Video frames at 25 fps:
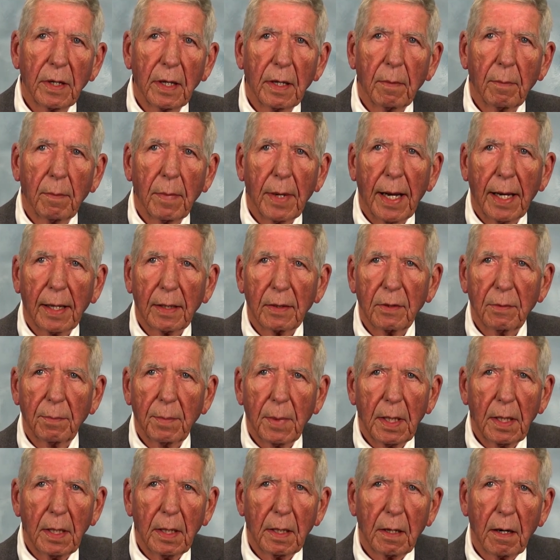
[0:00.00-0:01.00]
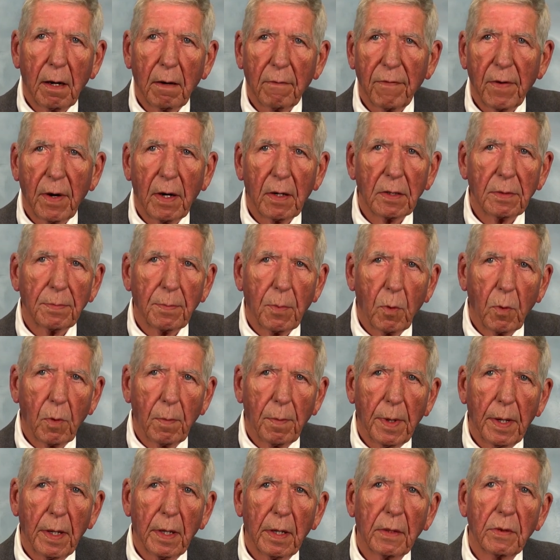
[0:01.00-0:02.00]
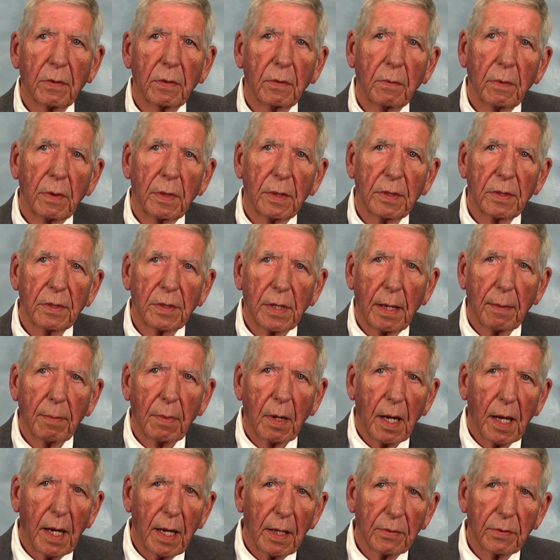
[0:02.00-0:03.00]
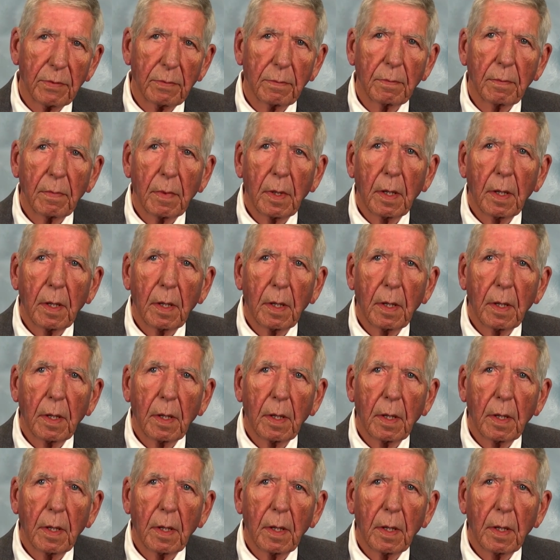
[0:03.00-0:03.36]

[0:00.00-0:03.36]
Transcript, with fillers: to get them back to me in our fire support base. We'd stabilize them,